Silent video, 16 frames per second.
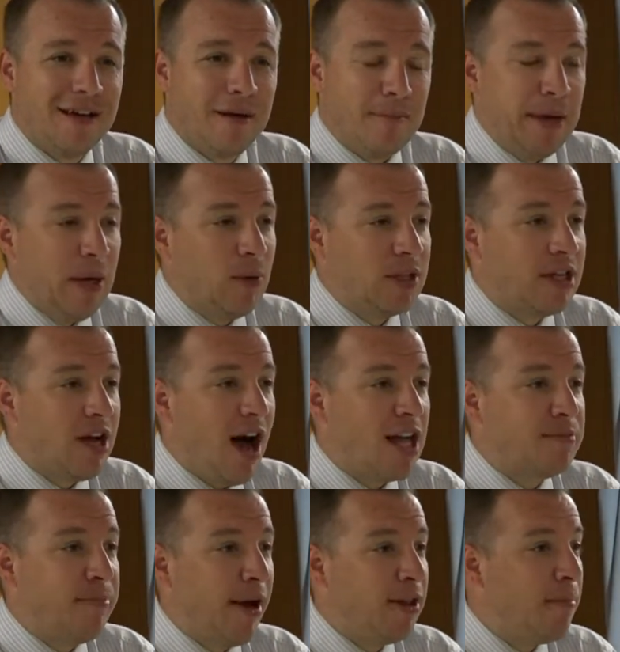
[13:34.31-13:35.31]
being with God
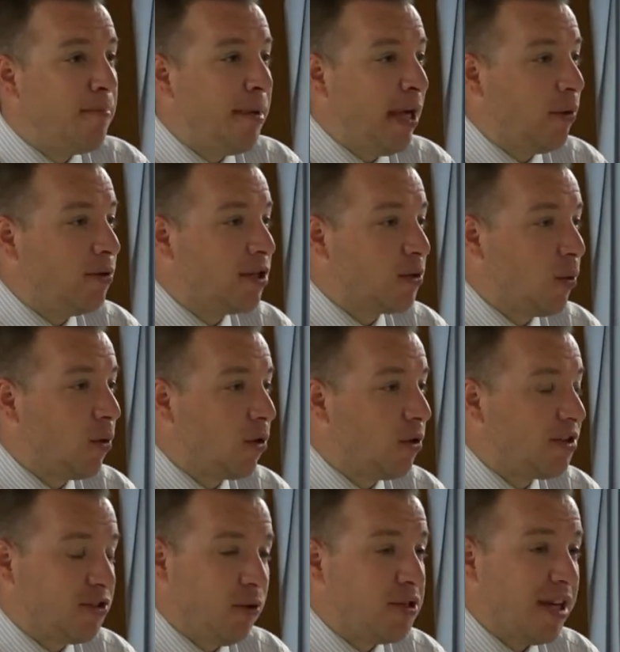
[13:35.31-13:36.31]
is better than being with this
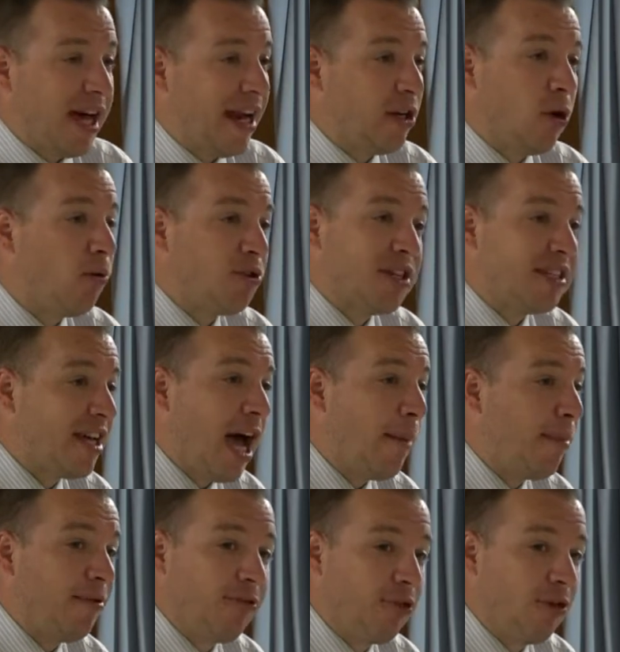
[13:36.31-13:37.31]
world. Suicide don't just
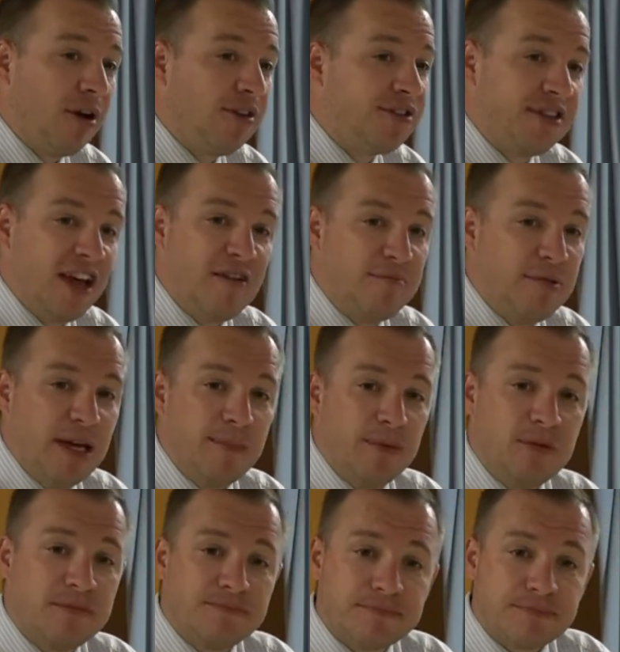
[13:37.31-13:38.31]
happen for unsaved
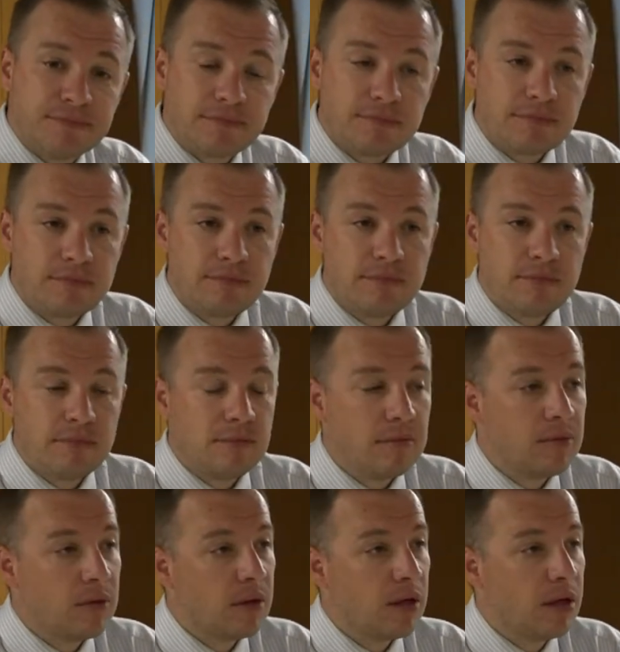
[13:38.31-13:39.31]
people. That's right. right
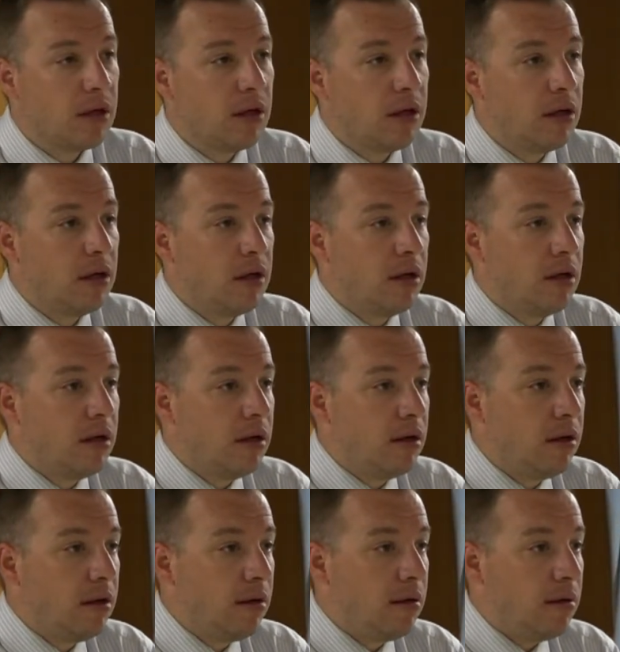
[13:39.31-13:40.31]

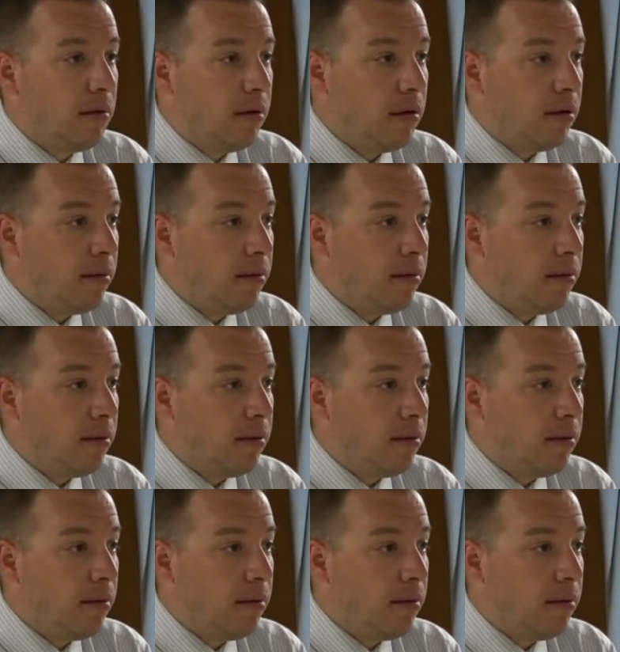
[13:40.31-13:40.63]
yeah. Mm.